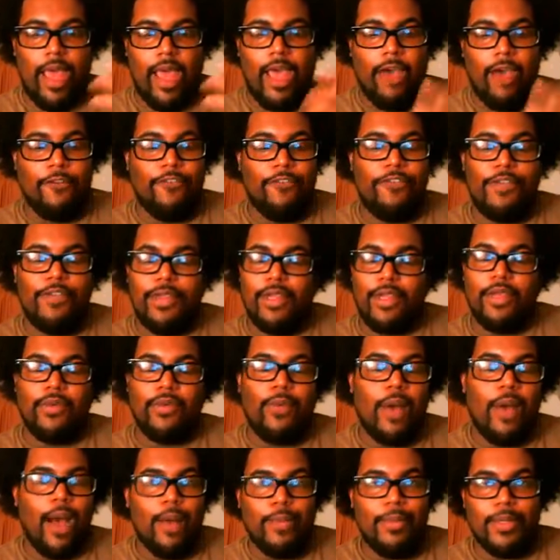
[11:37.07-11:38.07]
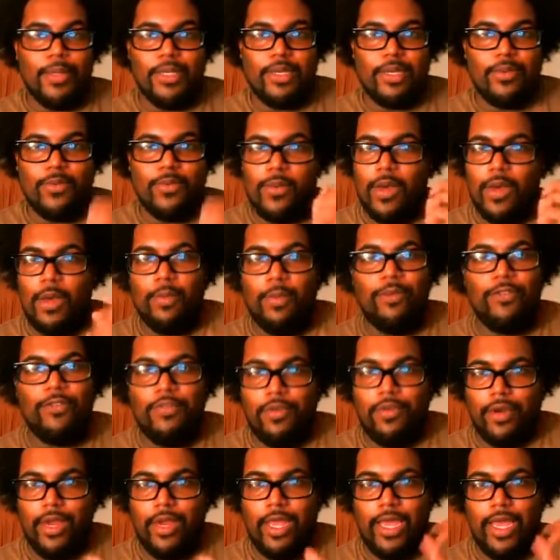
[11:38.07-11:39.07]
I'll feel it wobbling well
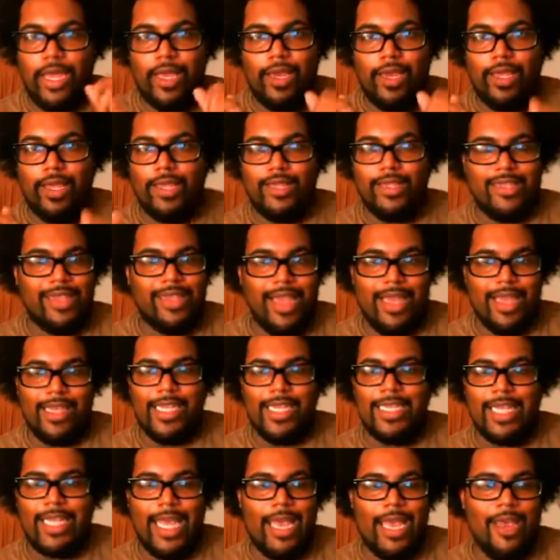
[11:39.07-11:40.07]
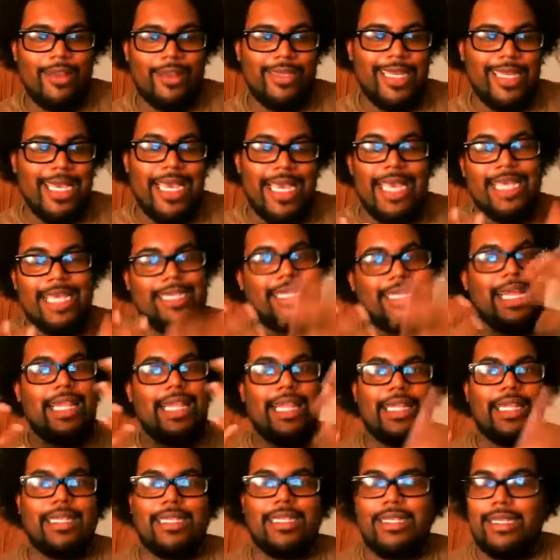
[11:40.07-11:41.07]
beforehand and can tighten it down. It's not
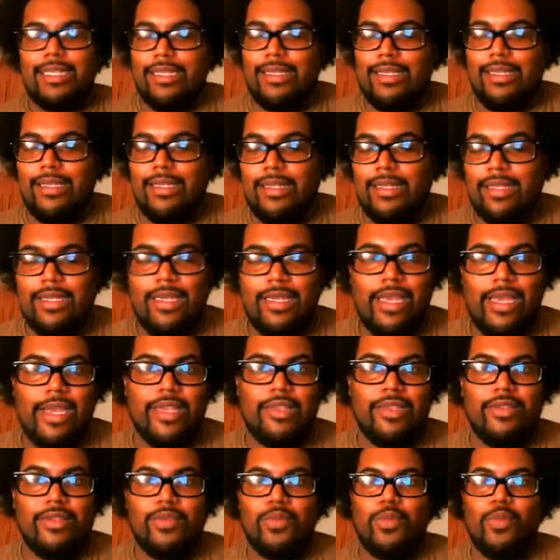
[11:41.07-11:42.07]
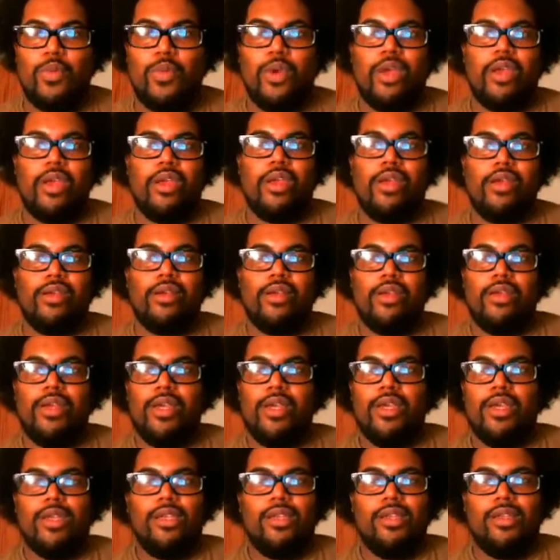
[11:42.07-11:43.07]
like the CCTS where,
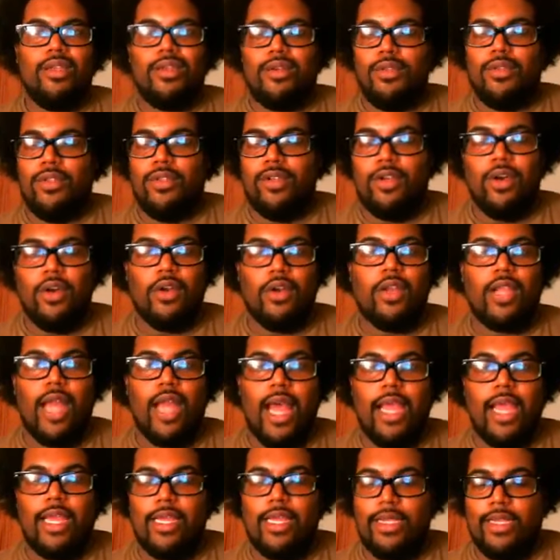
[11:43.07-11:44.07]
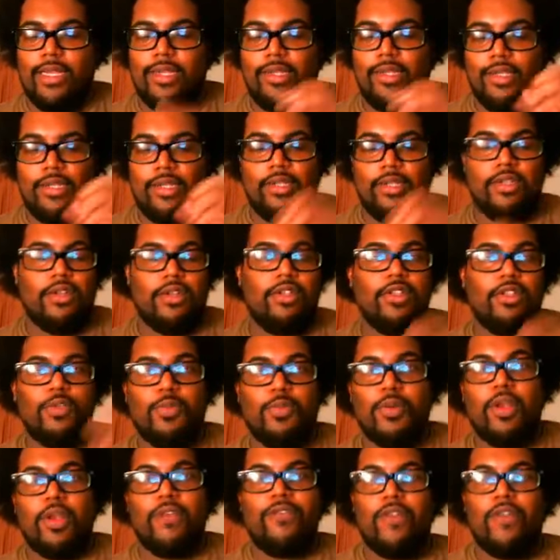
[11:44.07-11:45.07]
you go to lock it, next thing you know the
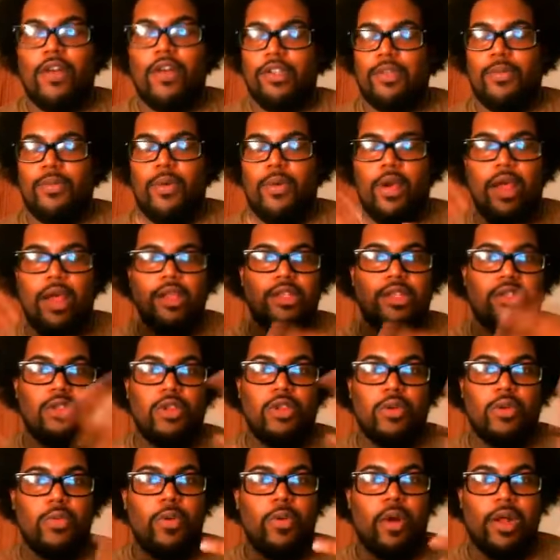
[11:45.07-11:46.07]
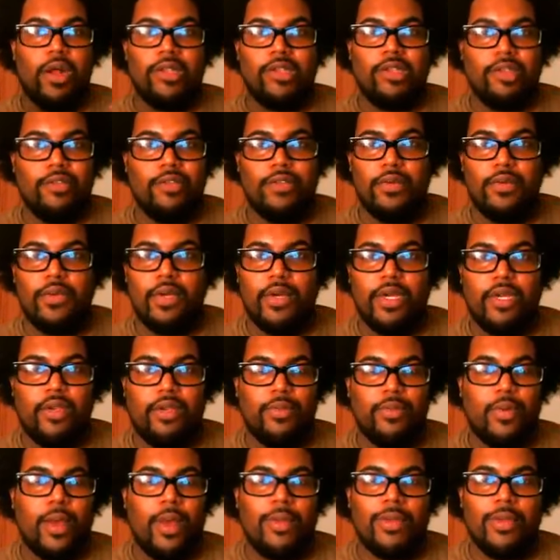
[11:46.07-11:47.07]
spring falls apart and there's little parts everywhere and
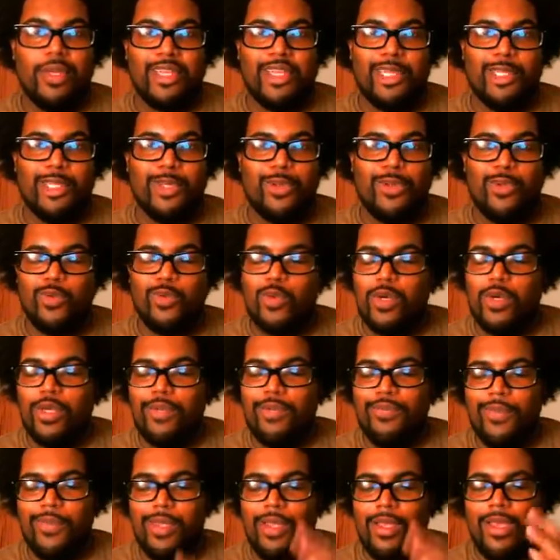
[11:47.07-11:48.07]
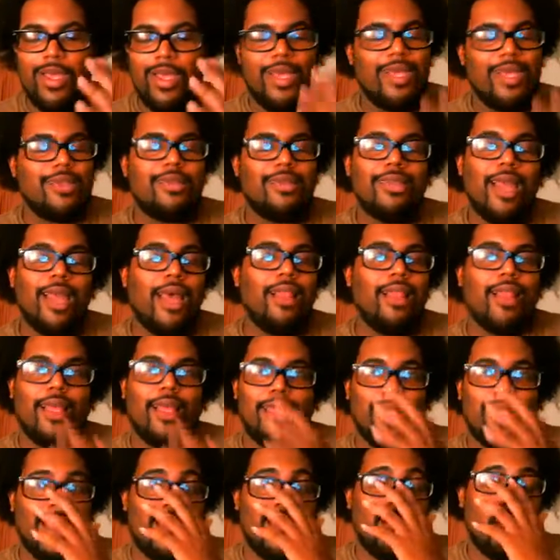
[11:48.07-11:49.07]
you're probably going to lose one. It's not
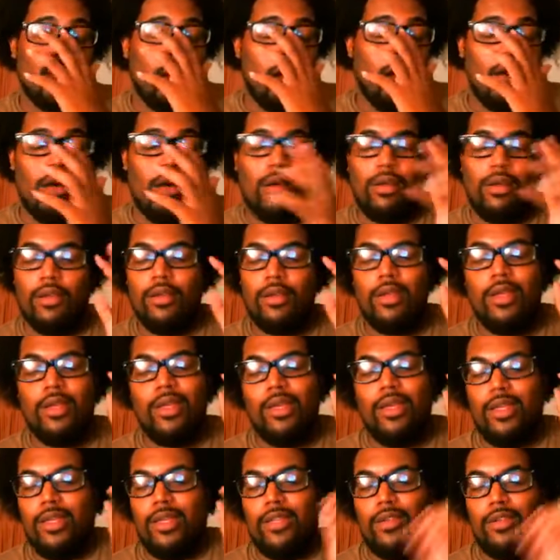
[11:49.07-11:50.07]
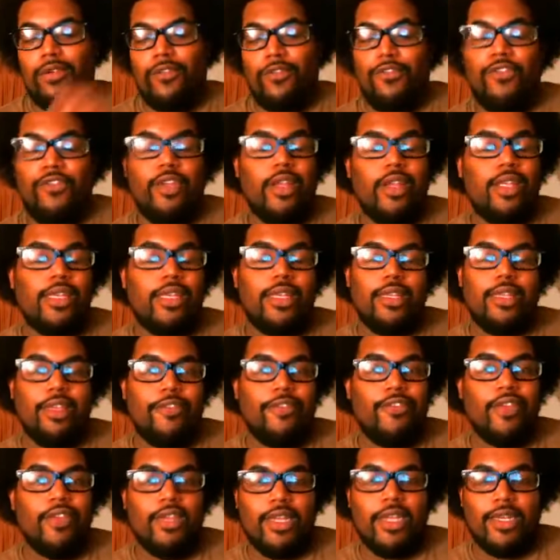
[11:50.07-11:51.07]
like that at all. You'll feel it
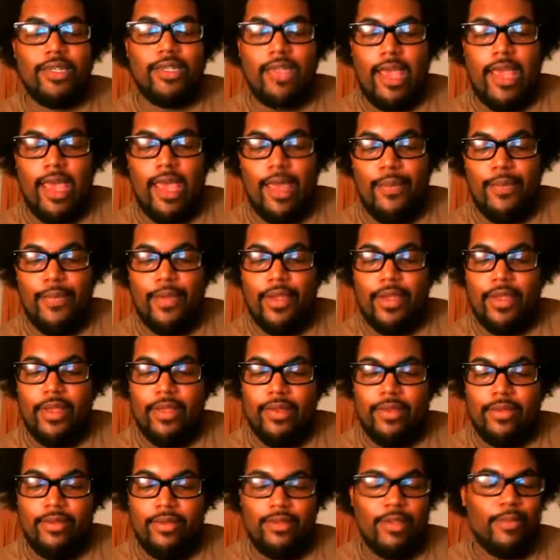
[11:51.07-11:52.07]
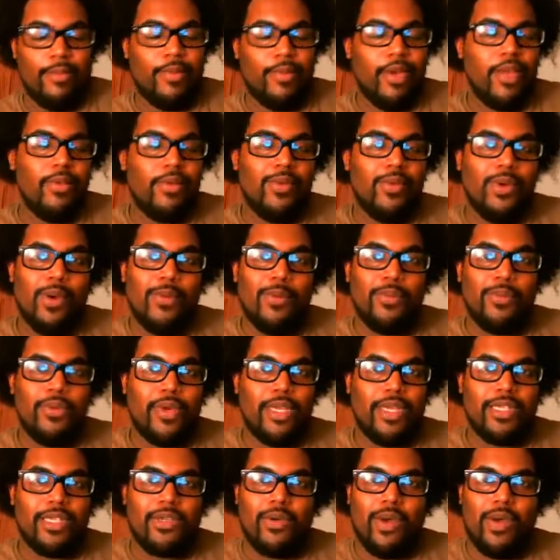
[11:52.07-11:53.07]
if it does happen. The button won't
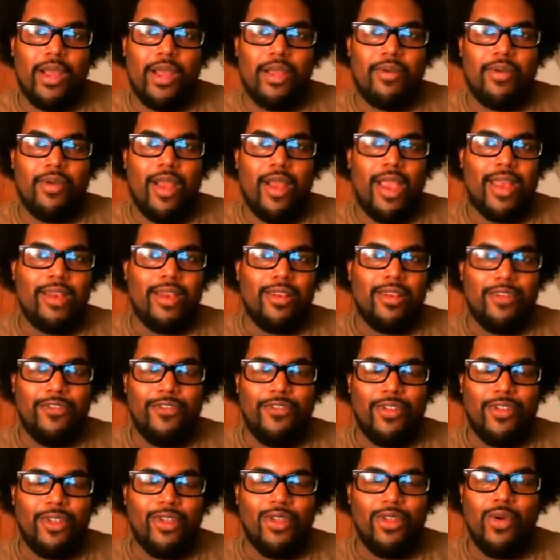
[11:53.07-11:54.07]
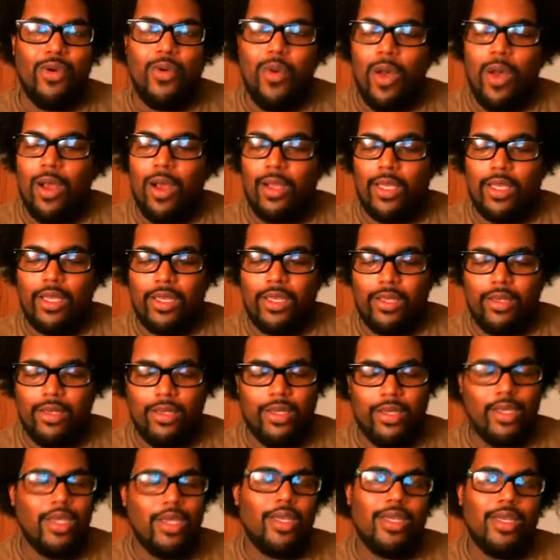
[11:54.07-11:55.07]
press quite right. It'll feel a little wonky.
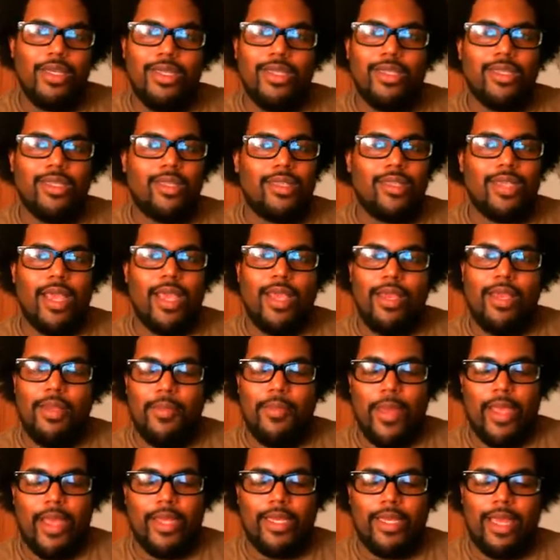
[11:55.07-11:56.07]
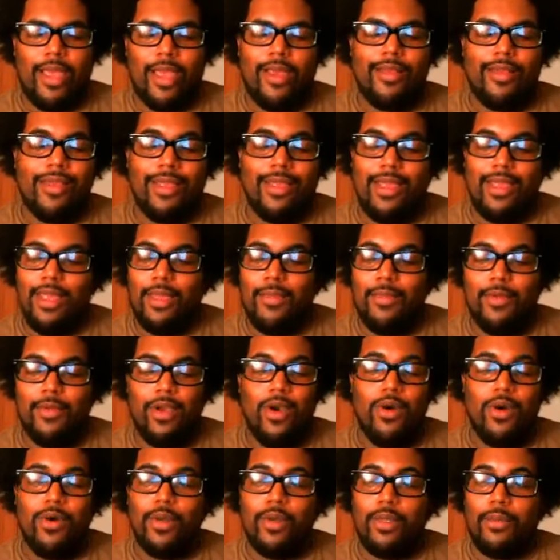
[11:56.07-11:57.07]
You just tighten it back down and keep
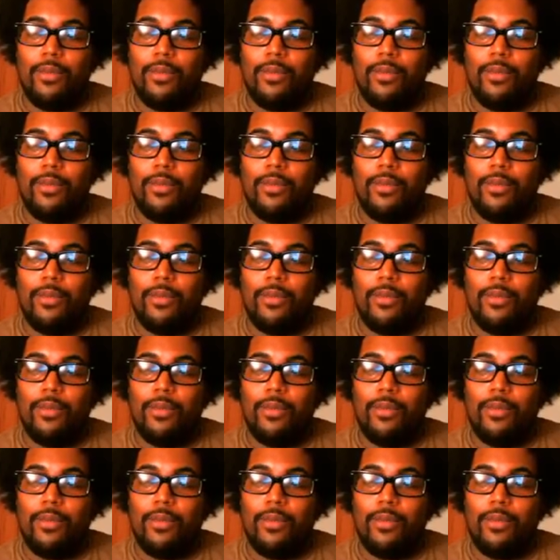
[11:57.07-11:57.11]
going.